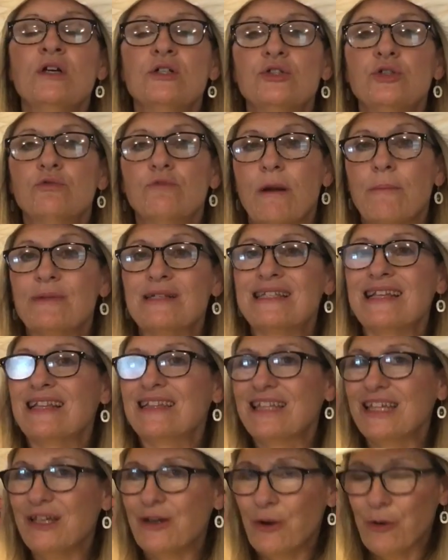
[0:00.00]
to
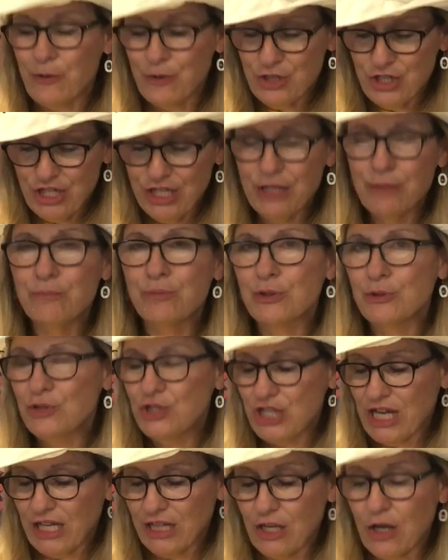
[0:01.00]
represent the ocean, blue
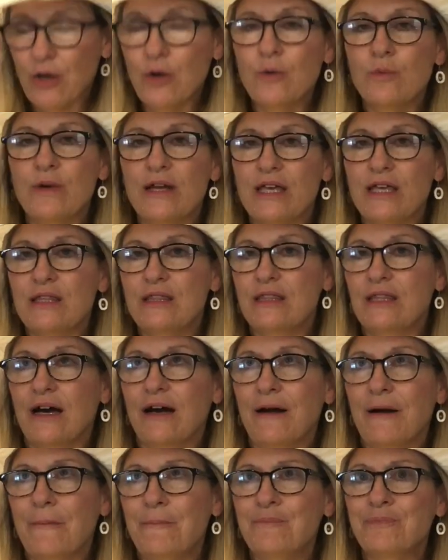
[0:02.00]
jello with
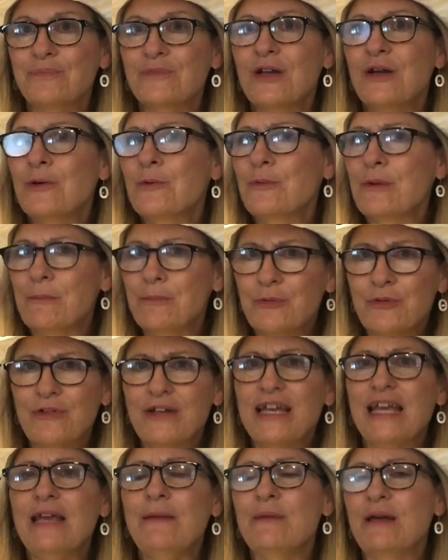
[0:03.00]
um, whipped
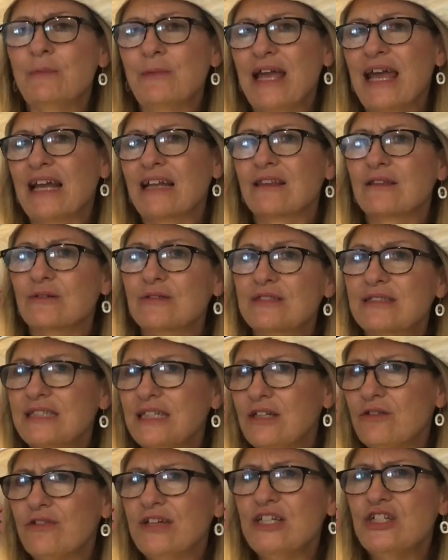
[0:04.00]
cream, and we had a little
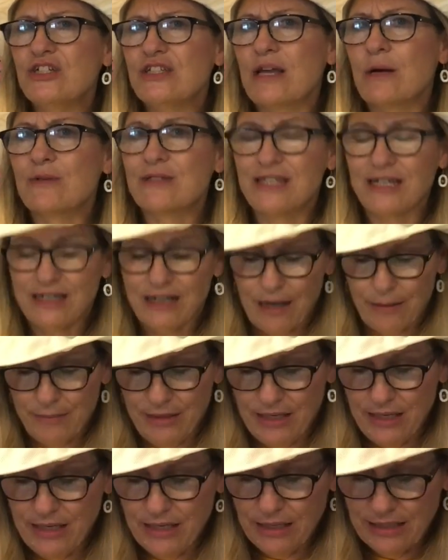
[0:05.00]
sea creature that was a
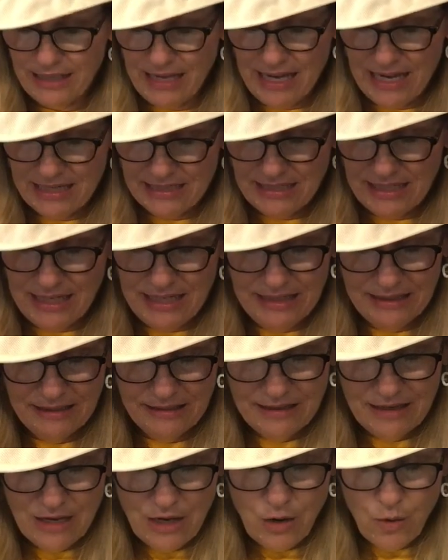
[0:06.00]
gummy candy.
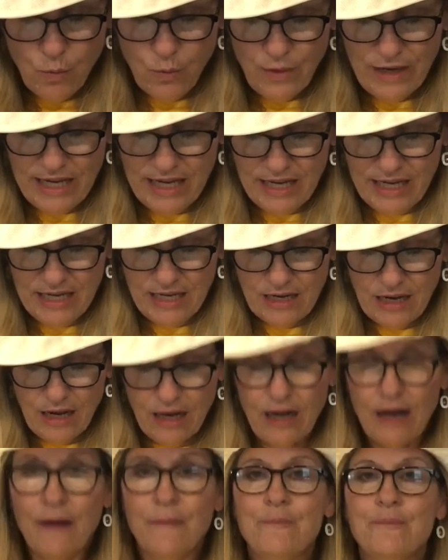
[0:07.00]
We,
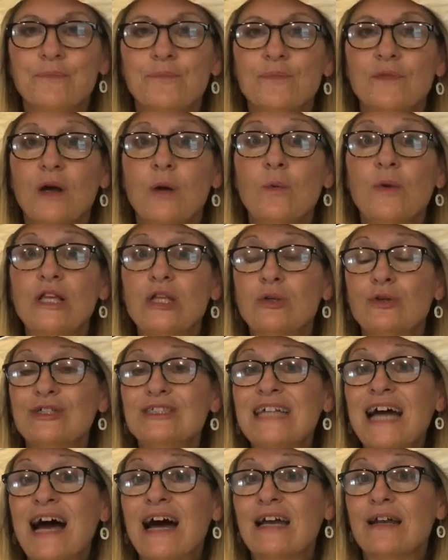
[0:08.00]
um, we
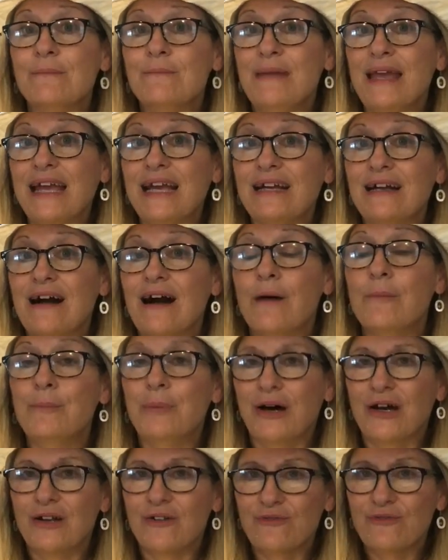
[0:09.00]
learned how to make a
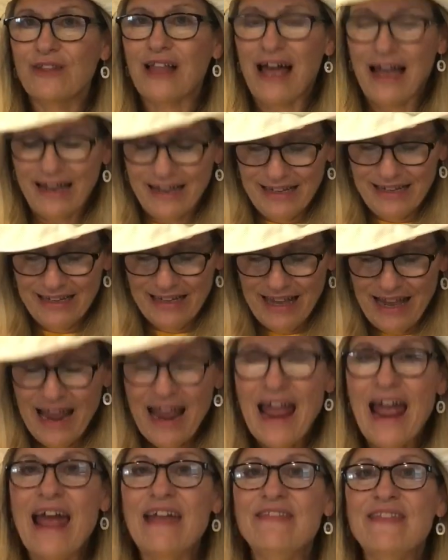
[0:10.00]
butterfly,
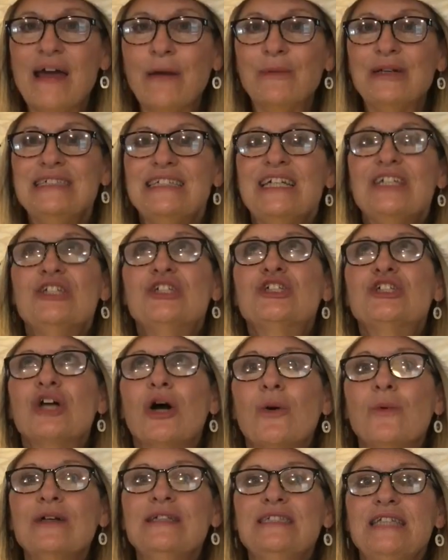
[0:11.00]
and then we did
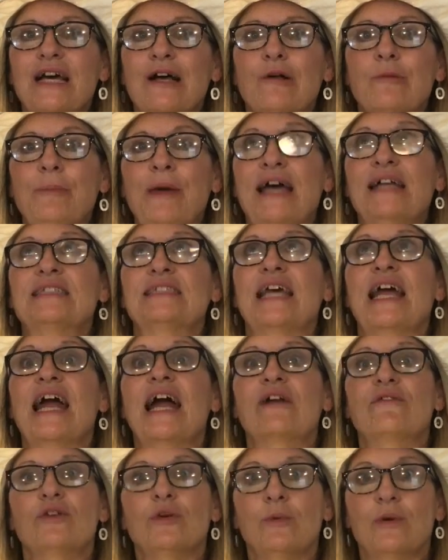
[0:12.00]
show and tell pets.
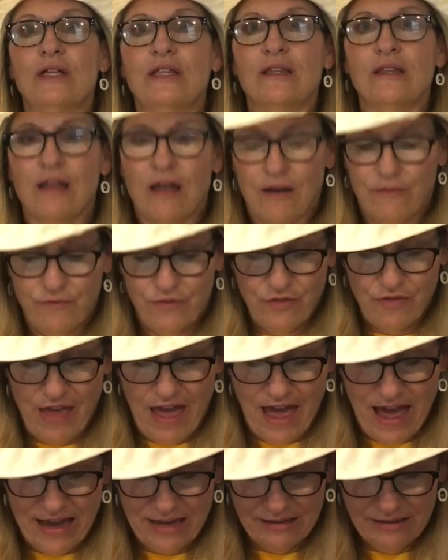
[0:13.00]
Everyone loved
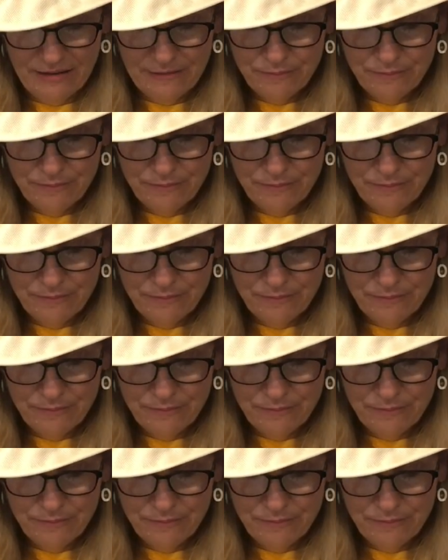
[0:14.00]
that.